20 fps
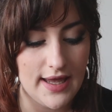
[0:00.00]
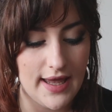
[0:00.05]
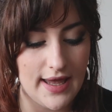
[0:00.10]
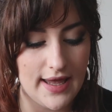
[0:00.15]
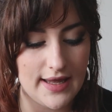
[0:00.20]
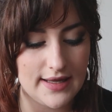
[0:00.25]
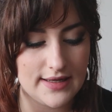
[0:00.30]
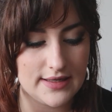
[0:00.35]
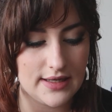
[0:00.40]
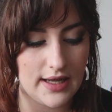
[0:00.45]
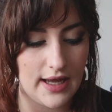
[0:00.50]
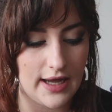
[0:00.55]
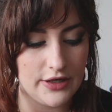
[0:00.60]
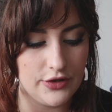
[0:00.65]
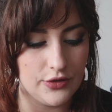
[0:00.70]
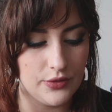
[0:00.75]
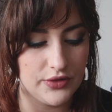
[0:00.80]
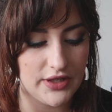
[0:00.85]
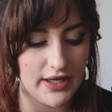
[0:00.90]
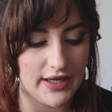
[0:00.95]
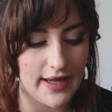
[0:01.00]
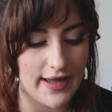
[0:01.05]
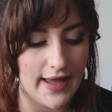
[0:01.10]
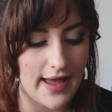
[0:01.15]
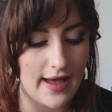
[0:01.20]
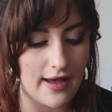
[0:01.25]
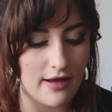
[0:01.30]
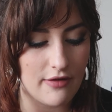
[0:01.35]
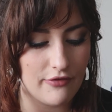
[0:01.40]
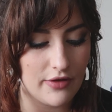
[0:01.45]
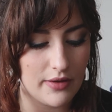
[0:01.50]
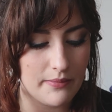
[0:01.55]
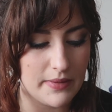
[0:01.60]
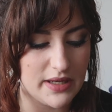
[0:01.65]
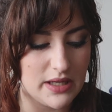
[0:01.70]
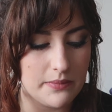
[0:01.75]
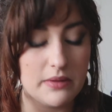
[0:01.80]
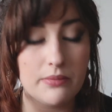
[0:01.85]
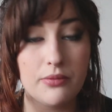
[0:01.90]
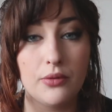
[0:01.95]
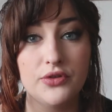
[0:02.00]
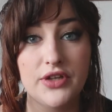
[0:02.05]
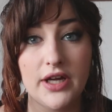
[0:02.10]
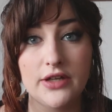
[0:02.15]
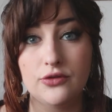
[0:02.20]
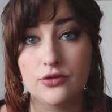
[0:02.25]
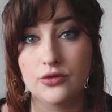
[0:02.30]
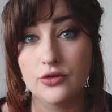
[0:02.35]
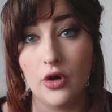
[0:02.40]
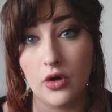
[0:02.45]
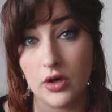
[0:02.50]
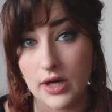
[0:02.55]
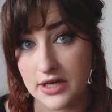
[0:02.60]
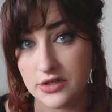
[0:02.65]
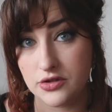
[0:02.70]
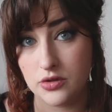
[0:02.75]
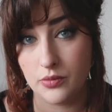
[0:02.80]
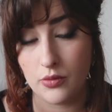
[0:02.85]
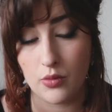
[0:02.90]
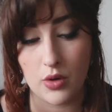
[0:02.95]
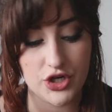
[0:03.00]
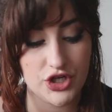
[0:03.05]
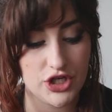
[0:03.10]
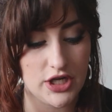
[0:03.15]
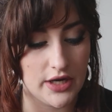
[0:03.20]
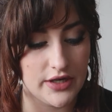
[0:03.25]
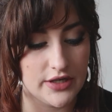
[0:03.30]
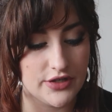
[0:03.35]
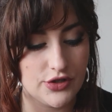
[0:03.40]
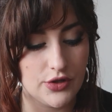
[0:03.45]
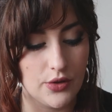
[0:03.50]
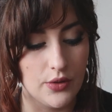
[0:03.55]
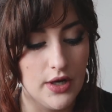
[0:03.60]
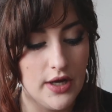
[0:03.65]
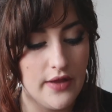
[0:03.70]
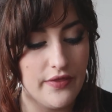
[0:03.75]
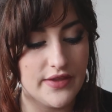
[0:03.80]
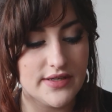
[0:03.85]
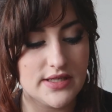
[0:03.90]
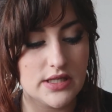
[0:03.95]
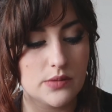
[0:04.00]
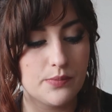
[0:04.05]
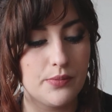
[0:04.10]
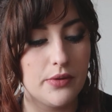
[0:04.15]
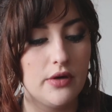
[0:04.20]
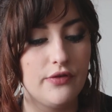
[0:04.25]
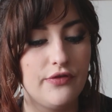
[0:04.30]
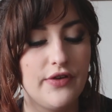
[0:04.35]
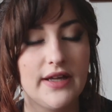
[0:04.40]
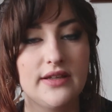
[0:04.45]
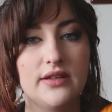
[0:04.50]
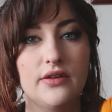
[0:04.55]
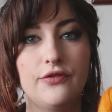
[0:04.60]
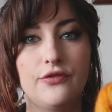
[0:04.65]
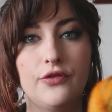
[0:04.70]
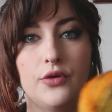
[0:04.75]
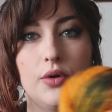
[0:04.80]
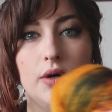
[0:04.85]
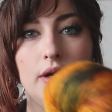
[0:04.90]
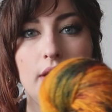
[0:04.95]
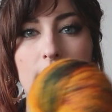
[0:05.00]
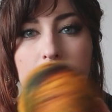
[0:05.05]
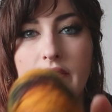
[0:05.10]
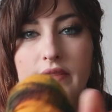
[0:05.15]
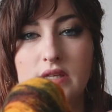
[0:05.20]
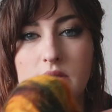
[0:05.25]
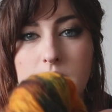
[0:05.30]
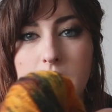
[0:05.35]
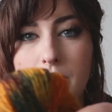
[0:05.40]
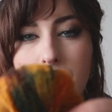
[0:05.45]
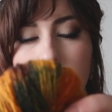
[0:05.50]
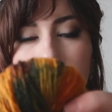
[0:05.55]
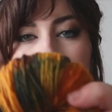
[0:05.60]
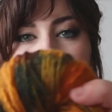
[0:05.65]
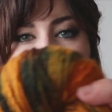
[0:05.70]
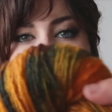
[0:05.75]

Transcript: and I know that I have many people that do not like superwash yarn, so this is perfect for these people.